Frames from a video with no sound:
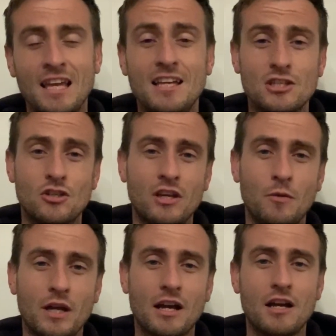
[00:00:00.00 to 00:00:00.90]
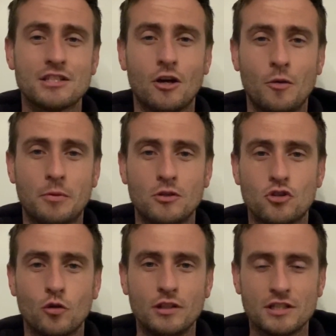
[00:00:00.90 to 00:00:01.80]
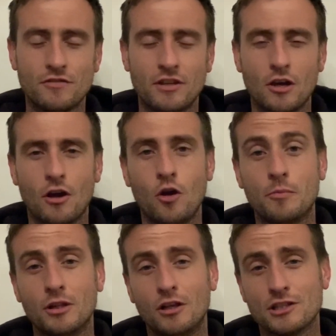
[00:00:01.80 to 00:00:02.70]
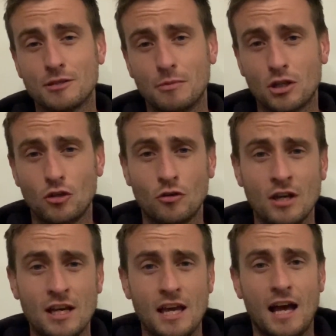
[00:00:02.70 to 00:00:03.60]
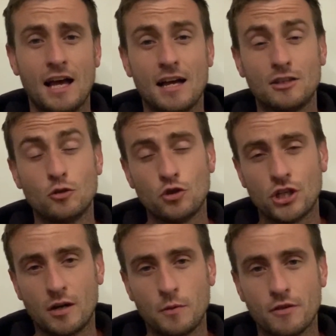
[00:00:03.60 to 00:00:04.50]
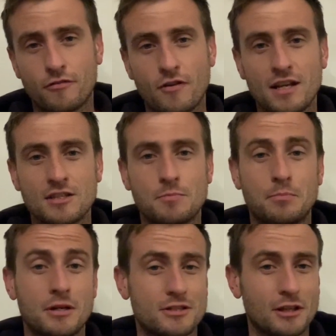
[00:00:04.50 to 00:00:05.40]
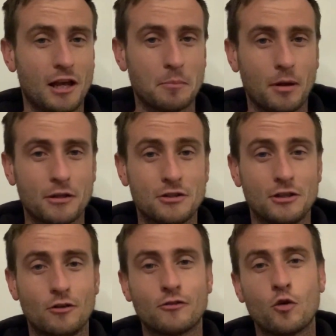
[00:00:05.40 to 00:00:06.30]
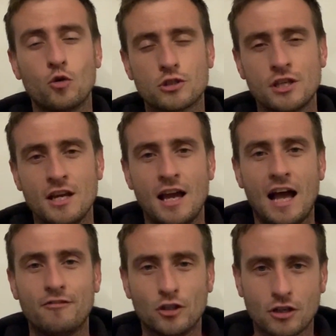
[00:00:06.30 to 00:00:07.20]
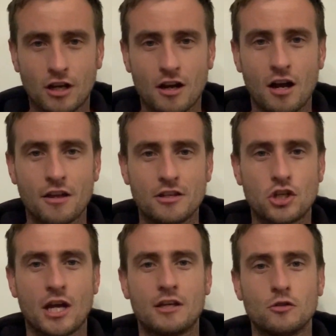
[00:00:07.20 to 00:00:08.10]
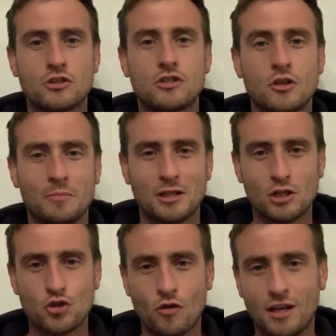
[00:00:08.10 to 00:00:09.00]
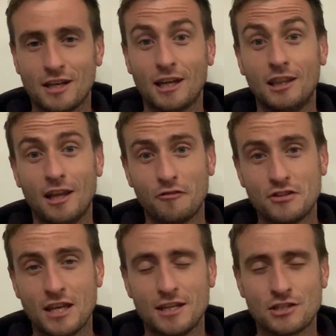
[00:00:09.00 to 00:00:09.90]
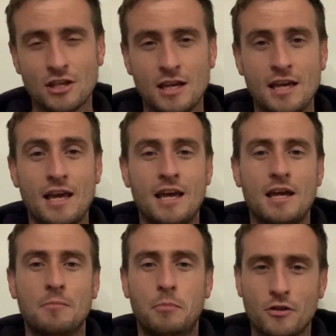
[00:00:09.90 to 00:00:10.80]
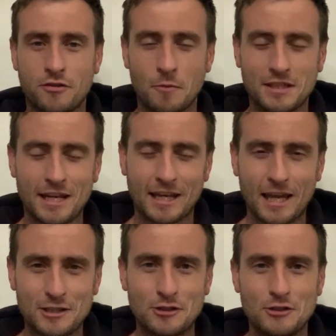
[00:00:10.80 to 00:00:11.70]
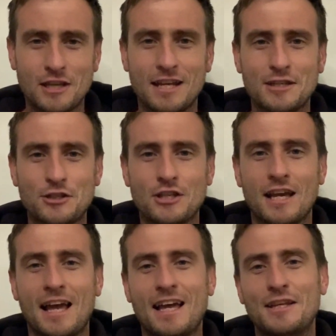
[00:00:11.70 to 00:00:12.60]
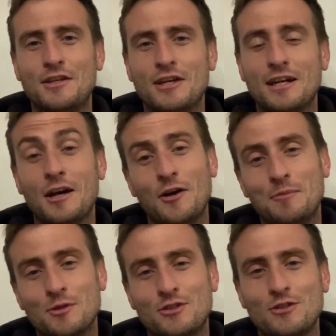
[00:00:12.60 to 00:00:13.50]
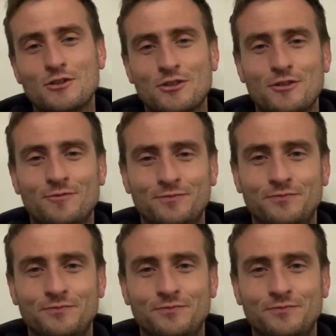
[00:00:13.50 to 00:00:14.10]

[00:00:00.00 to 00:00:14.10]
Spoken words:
So anyway guys, I hope you enjoyed this video, I hope you learned something new. Do share it with your friends, press the like button, and of course have a look at our other channels, Top Tennis Training and Love Tennis. Both of them are dedicated to tennis, and I hope to see you soon.